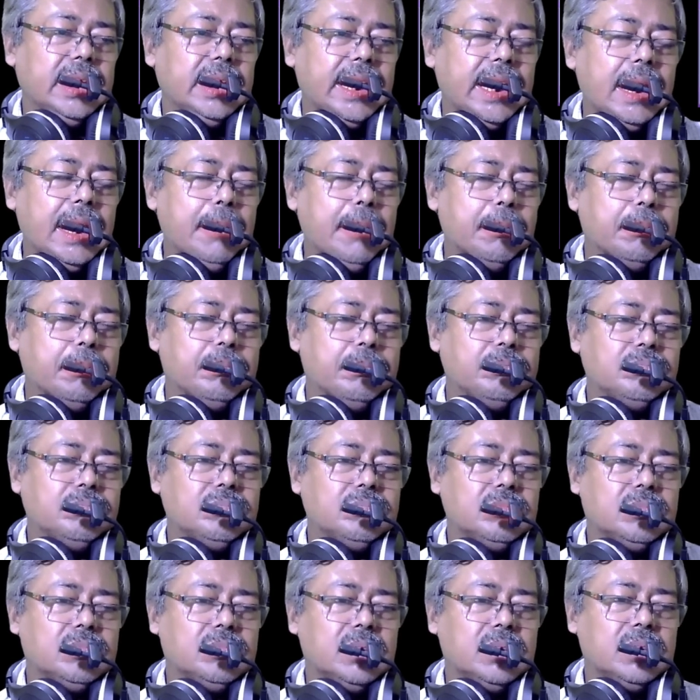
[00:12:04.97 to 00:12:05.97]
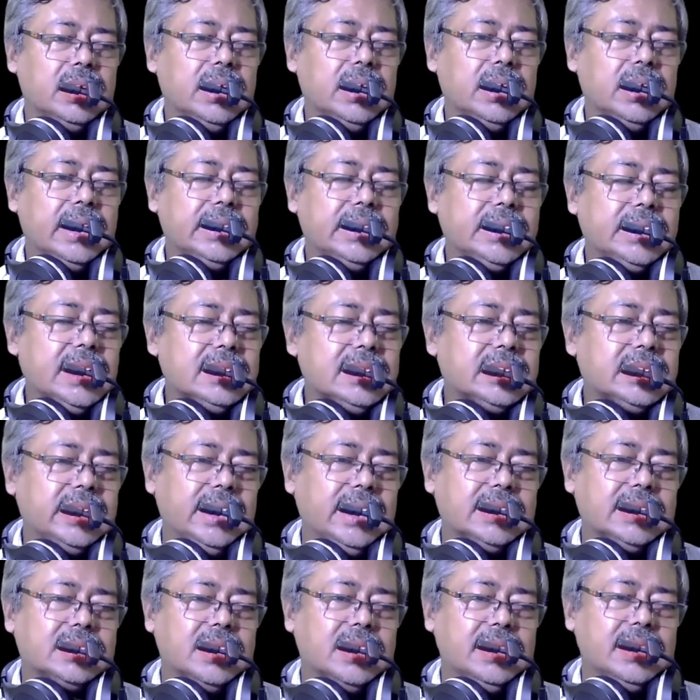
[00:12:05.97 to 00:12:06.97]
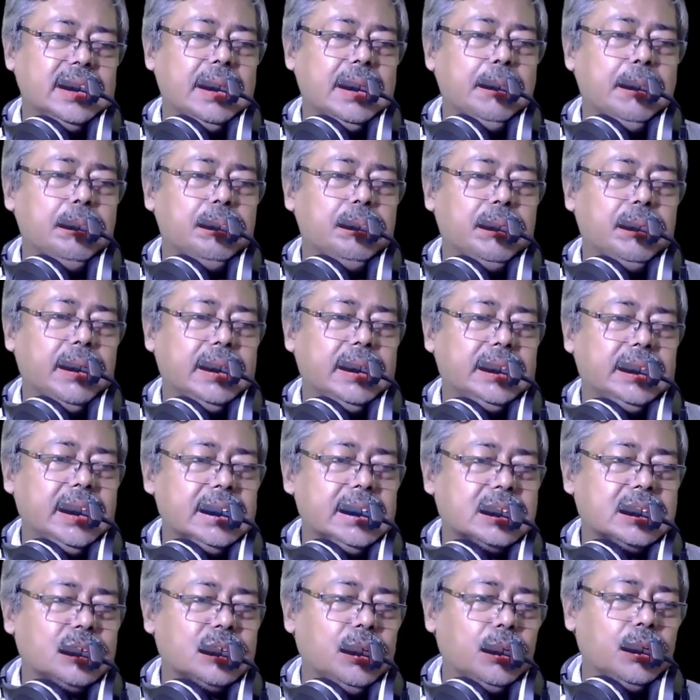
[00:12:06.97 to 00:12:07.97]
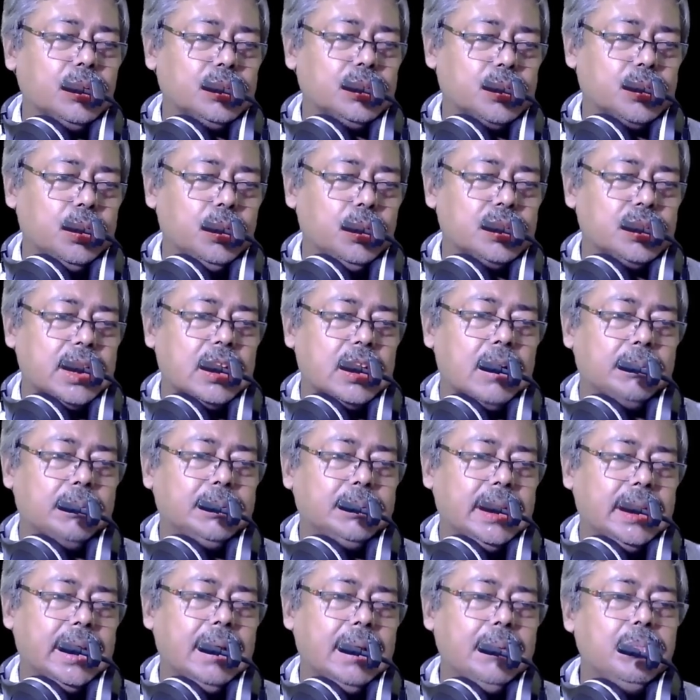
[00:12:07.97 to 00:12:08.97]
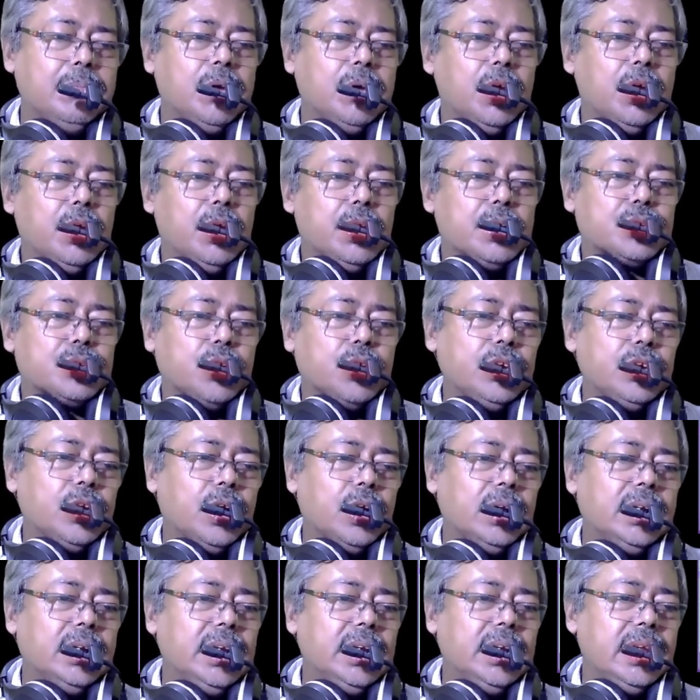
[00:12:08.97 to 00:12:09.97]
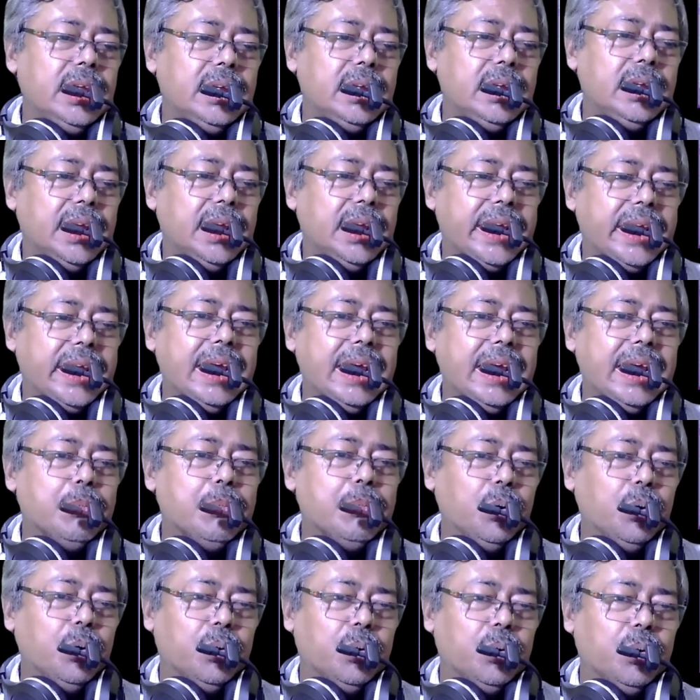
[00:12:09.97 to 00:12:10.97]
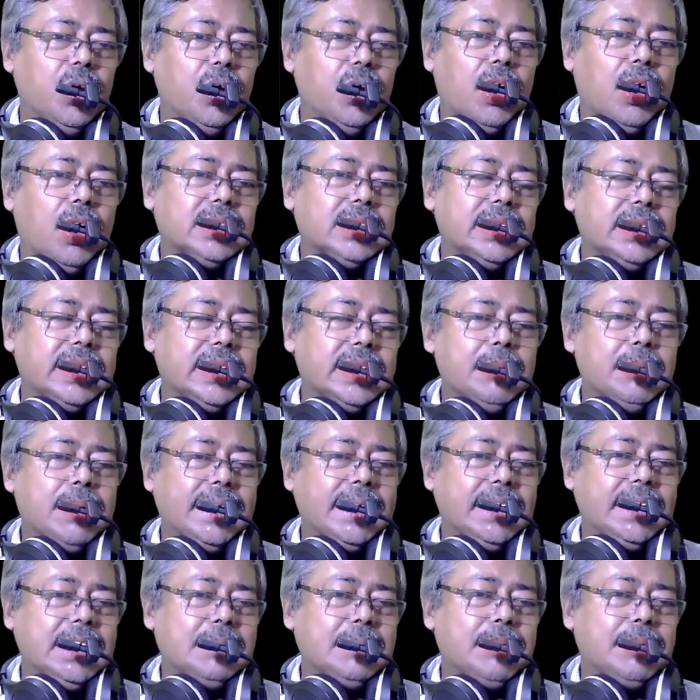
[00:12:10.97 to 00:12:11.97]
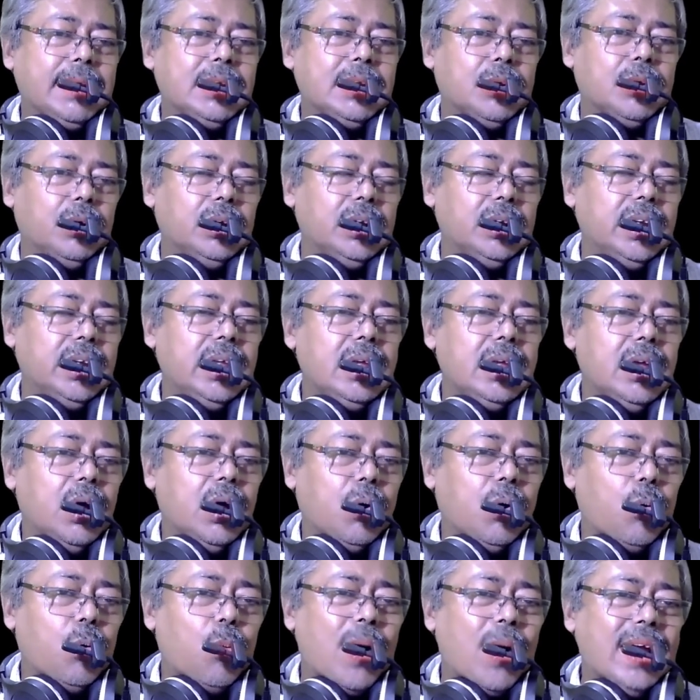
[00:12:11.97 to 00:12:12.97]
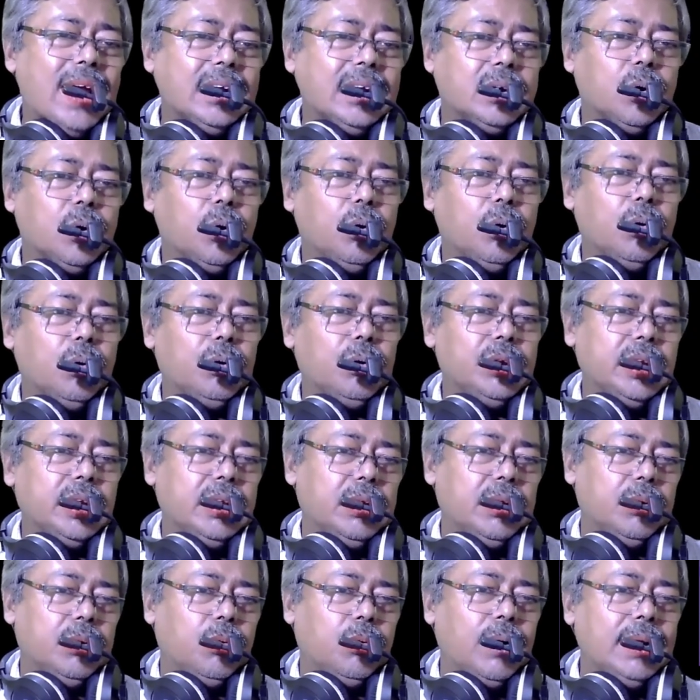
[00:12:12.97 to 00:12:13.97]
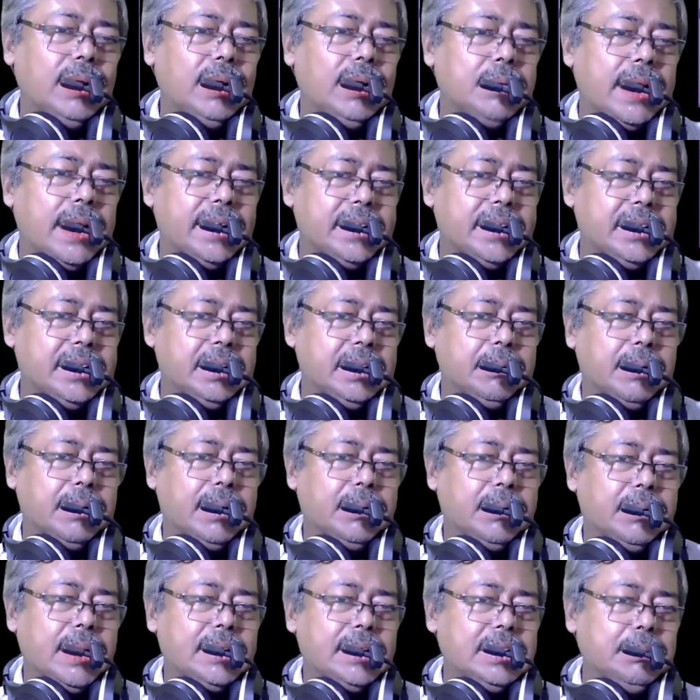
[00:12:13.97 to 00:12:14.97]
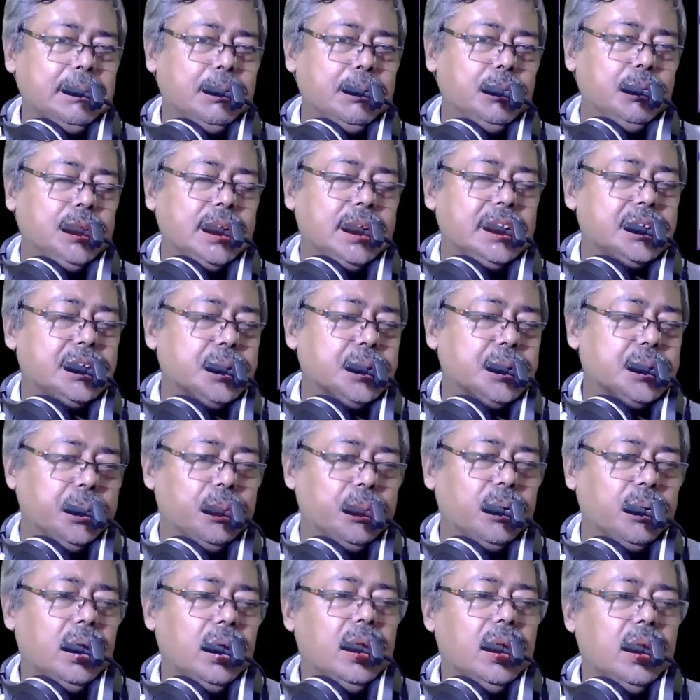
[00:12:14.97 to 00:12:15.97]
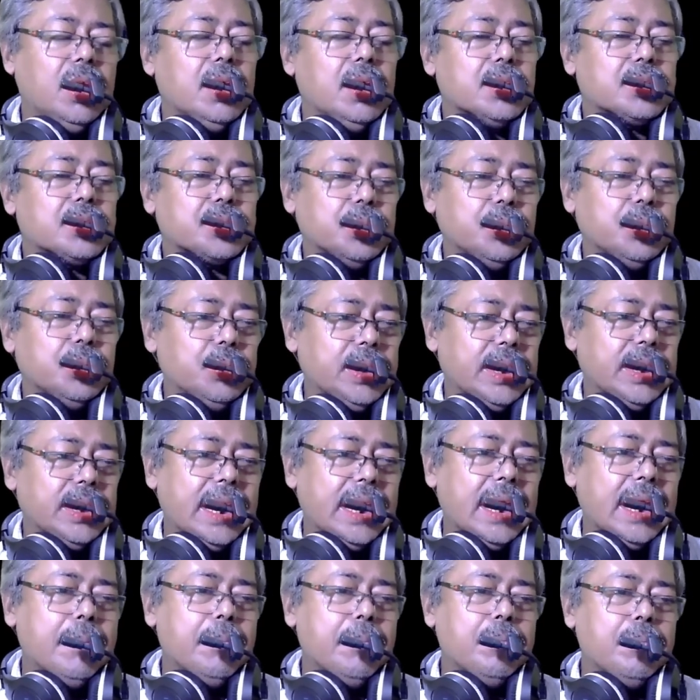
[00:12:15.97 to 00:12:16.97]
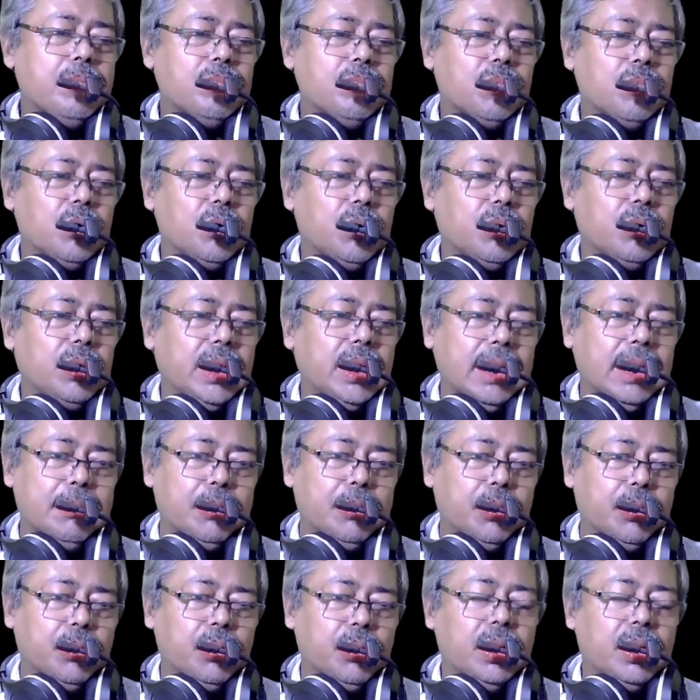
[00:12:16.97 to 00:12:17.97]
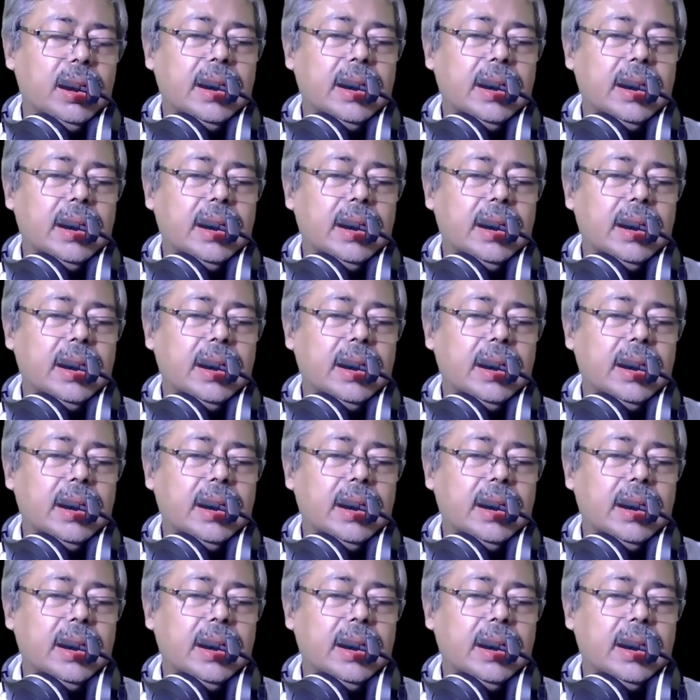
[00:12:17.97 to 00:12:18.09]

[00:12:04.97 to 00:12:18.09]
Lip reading: M. This relation M, this closure of the M showing only MO. Or M identifying only one identifier attribute, that is O. So MO.